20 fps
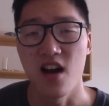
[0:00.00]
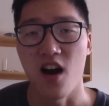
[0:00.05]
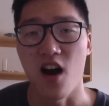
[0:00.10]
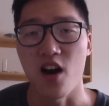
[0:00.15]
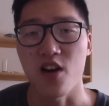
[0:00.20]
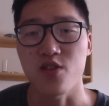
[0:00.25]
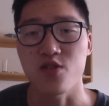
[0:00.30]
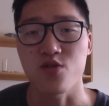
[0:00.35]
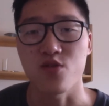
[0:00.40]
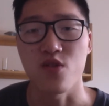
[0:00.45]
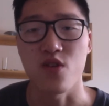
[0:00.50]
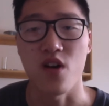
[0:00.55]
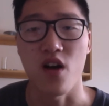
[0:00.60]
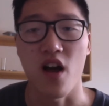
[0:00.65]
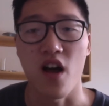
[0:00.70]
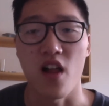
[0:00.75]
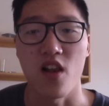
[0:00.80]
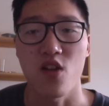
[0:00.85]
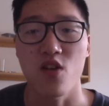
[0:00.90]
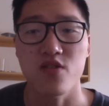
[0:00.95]
I saw
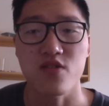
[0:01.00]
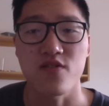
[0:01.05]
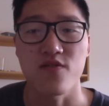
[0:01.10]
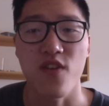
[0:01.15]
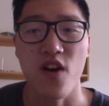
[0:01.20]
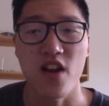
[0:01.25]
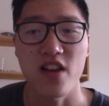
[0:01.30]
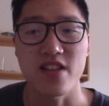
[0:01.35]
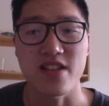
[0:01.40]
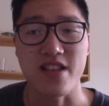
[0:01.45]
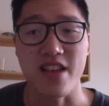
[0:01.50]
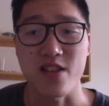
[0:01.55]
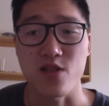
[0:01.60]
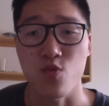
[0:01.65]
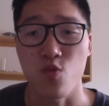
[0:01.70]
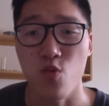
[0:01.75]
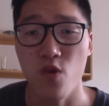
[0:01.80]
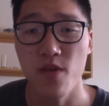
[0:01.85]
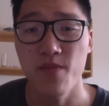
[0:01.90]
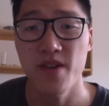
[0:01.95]
a lot of violence against
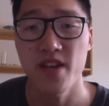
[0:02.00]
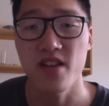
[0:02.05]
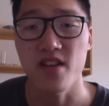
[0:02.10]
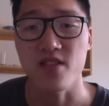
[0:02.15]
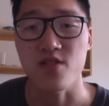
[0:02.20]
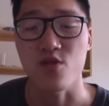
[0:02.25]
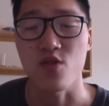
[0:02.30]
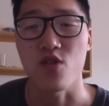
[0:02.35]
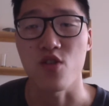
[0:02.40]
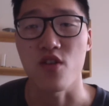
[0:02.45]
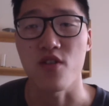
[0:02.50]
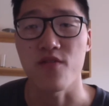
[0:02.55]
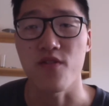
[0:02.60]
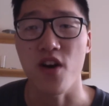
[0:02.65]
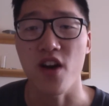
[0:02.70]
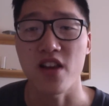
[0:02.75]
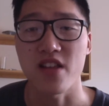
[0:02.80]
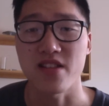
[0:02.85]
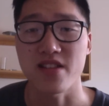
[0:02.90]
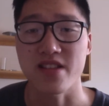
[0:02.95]
women. I saw a lot of
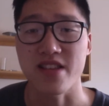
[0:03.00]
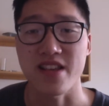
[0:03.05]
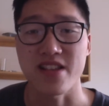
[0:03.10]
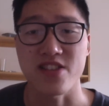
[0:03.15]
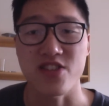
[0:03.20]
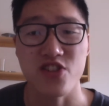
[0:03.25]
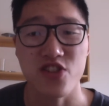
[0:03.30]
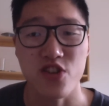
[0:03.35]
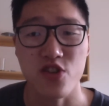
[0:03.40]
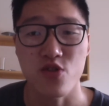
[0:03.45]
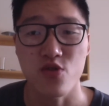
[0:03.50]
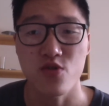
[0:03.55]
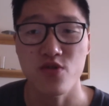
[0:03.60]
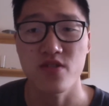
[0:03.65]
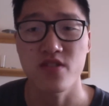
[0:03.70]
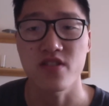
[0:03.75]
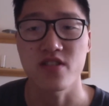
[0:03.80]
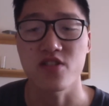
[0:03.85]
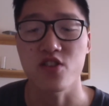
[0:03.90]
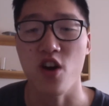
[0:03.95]
violence against
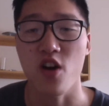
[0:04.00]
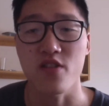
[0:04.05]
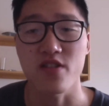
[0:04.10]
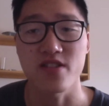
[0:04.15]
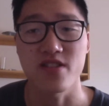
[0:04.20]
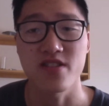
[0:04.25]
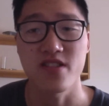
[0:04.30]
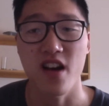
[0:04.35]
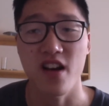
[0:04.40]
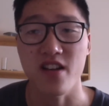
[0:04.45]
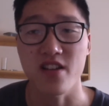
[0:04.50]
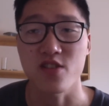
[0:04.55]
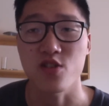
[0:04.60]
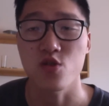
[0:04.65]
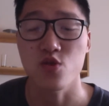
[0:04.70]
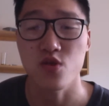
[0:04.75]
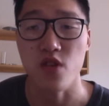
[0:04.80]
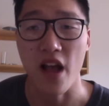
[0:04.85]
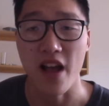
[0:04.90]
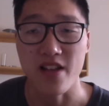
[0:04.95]
children. A child as young
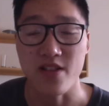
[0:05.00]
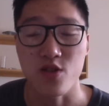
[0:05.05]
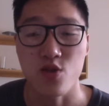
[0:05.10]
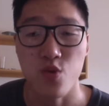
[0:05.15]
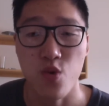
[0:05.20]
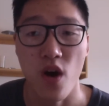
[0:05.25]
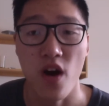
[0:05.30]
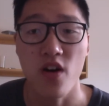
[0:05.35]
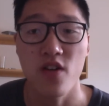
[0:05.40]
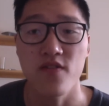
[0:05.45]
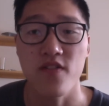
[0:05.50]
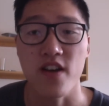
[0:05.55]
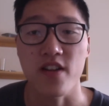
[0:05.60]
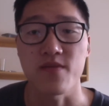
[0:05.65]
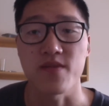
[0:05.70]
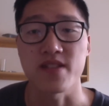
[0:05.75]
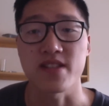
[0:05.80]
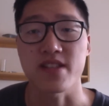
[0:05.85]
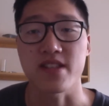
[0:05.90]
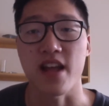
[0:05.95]
as 12 had
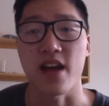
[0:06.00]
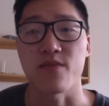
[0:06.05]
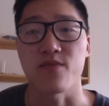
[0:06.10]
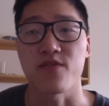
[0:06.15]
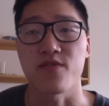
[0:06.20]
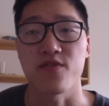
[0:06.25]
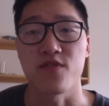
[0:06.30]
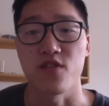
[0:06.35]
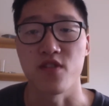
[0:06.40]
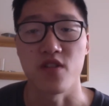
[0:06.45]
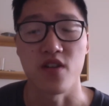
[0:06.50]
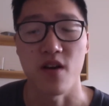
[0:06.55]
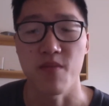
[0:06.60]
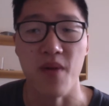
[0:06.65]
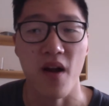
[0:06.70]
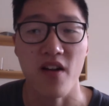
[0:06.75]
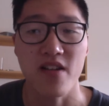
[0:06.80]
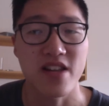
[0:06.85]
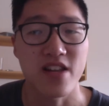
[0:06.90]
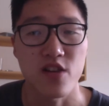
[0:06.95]
been stabbed for
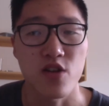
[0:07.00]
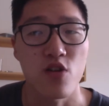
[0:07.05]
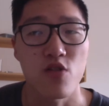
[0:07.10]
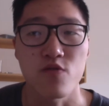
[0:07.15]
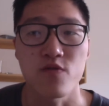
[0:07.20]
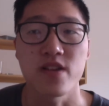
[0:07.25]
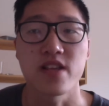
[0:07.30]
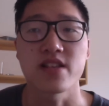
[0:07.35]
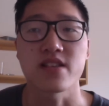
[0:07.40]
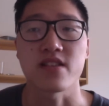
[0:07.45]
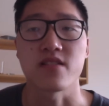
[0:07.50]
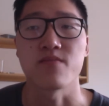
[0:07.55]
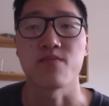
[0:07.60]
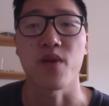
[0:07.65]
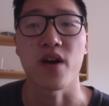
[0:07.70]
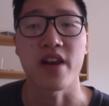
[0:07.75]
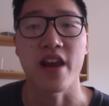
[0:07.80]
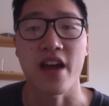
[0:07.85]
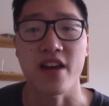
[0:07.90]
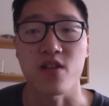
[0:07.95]
apparently no reason
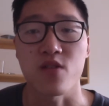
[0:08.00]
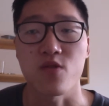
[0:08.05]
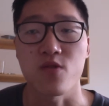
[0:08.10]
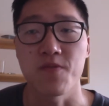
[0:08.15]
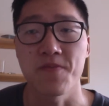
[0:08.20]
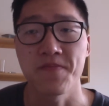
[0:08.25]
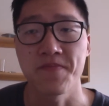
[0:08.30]
by an adult.